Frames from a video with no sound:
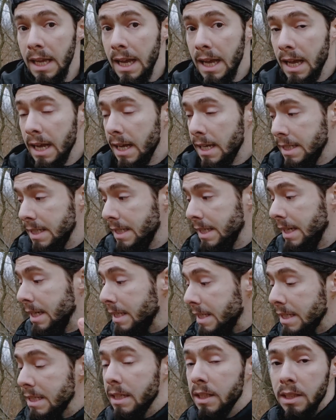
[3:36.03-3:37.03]
as
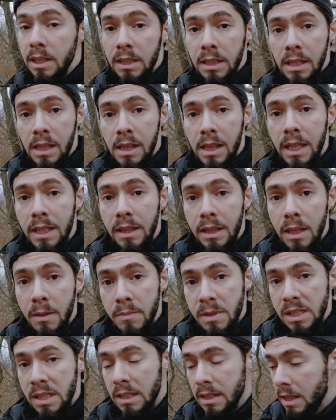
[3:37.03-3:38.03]
it's written in the
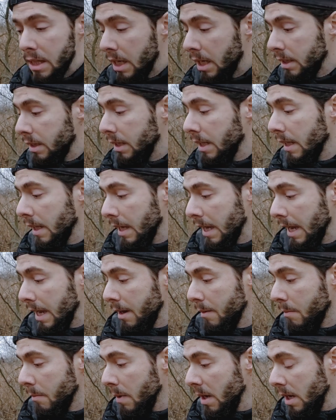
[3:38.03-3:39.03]
tips that
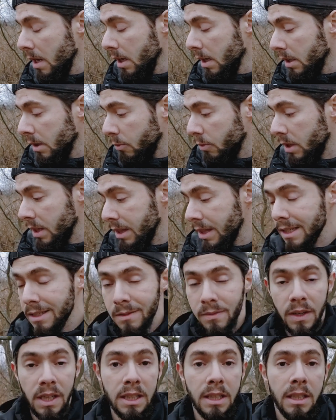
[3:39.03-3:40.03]
came with
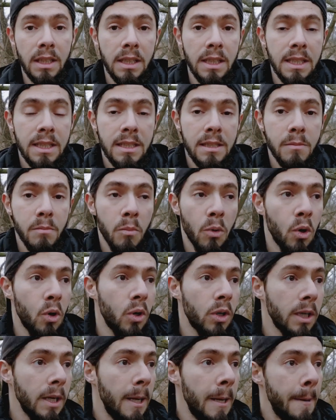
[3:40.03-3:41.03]
this filter it's
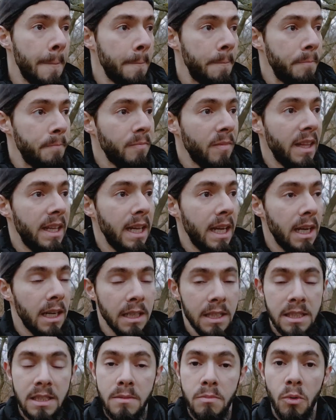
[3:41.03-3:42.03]
more
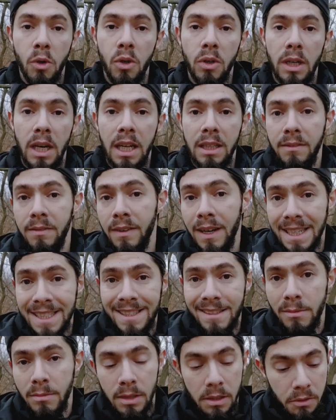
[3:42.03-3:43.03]
yeah it's more
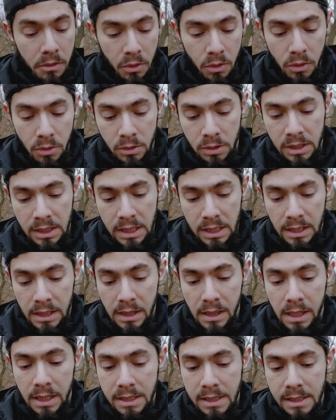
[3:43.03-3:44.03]
advisable to use
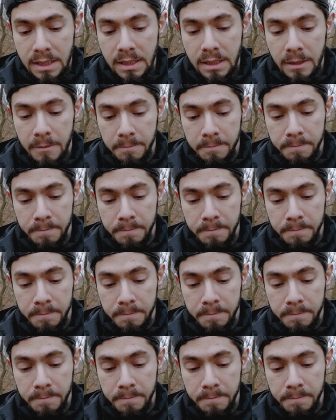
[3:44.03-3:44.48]
this